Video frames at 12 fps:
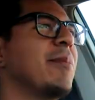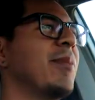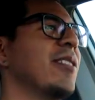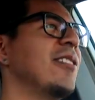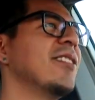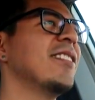up
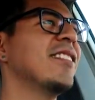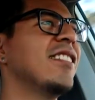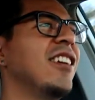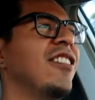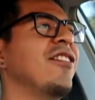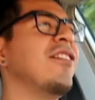girls and
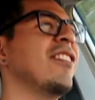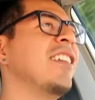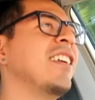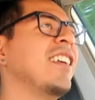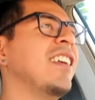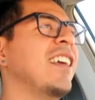stuff.
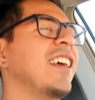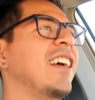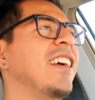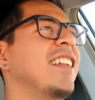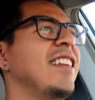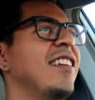
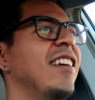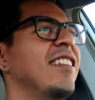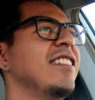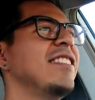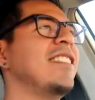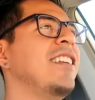And
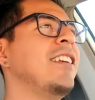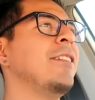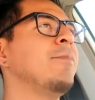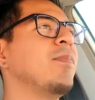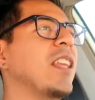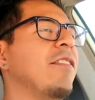honestly,
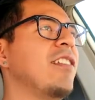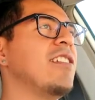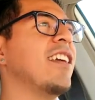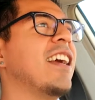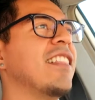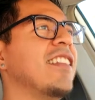if you
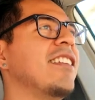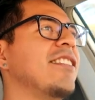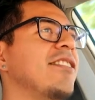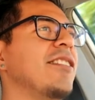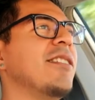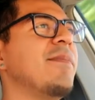look at the
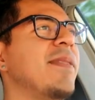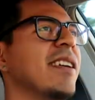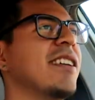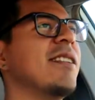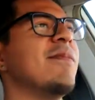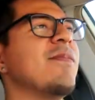history of
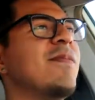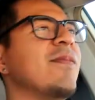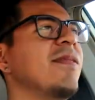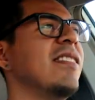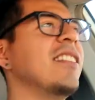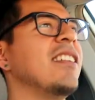pickup,
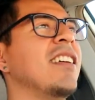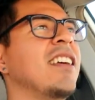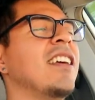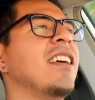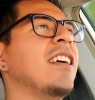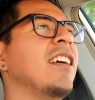
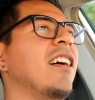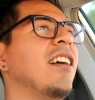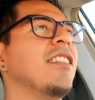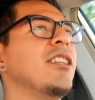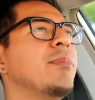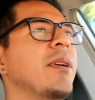
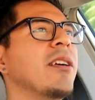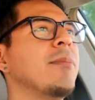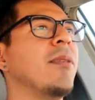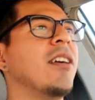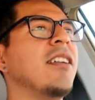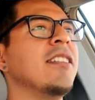all these
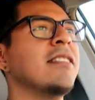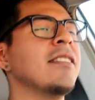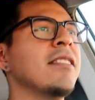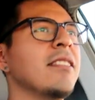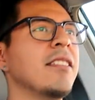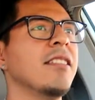pickup
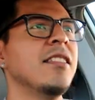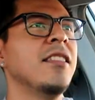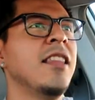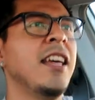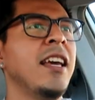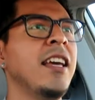artists,
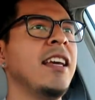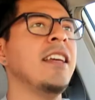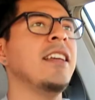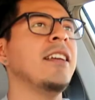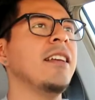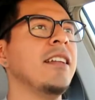
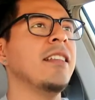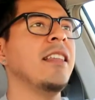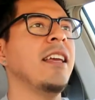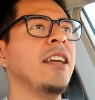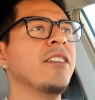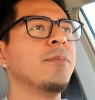
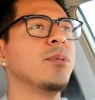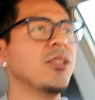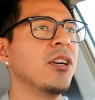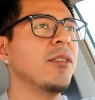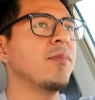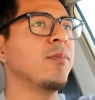they
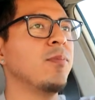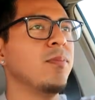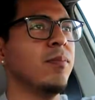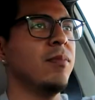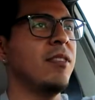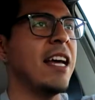observed
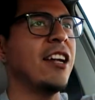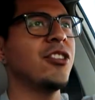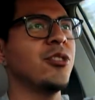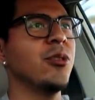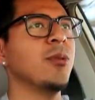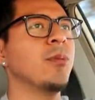
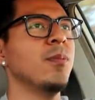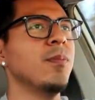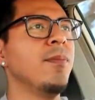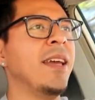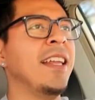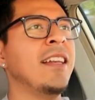natural
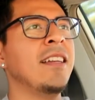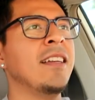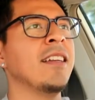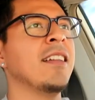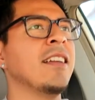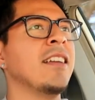men
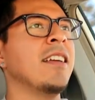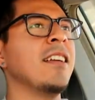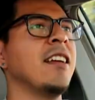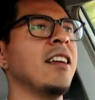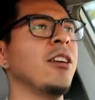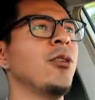
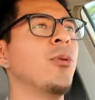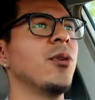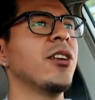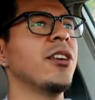who were